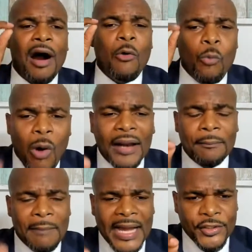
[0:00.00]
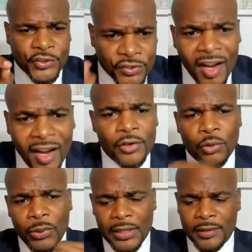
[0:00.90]
about what my
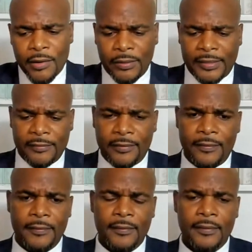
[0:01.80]
son will go through.